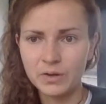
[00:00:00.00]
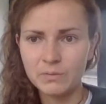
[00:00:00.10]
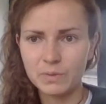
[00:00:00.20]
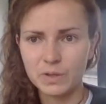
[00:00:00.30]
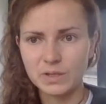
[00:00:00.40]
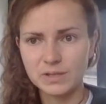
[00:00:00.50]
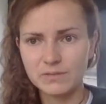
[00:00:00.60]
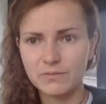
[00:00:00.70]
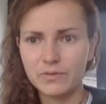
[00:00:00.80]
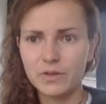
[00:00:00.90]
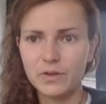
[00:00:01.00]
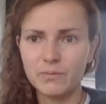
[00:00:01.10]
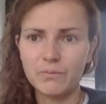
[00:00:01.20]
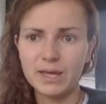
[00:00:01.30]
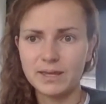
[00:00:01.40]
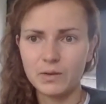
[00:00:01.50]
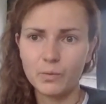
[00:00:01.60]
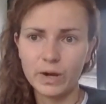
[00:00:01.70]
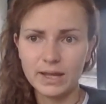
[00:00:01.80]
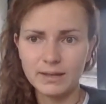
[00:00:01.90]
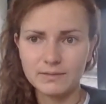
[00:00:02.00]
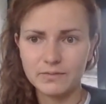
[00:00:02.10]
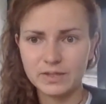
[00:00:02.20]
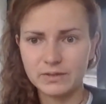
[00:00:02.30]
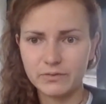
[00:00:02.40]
because of the making weight for different